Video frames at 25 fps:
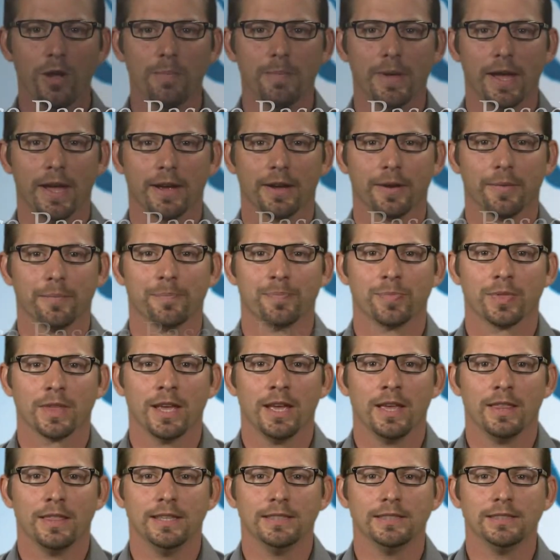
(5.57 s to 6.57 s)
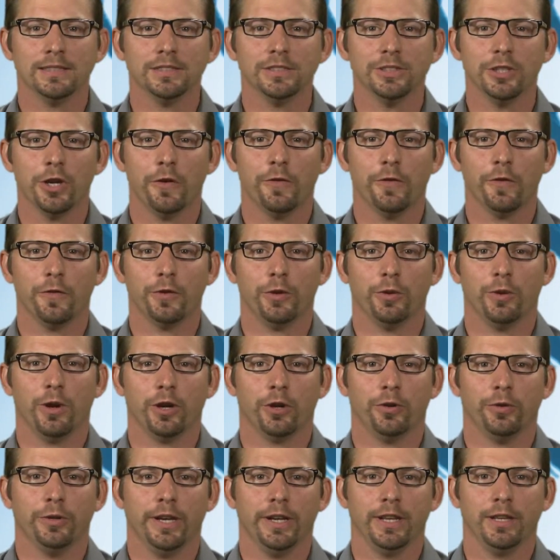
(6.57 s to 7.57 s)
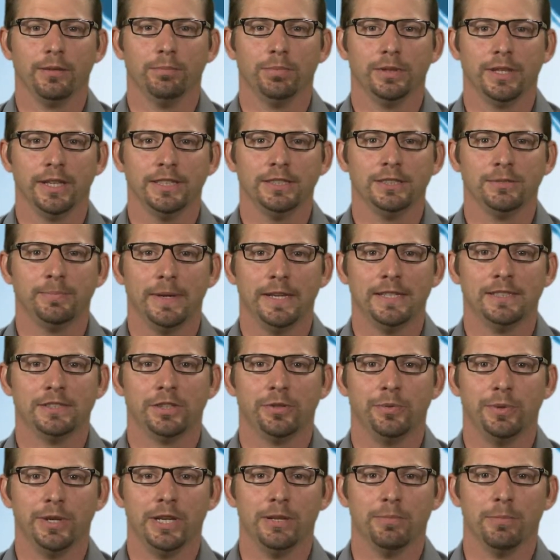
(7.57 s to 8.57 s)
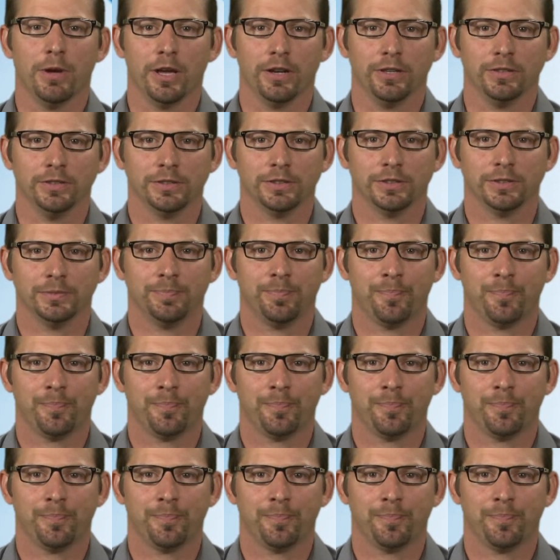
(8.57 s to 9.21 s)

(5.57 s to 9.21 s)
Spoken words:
back. This is an overview on creating place-based 3D models.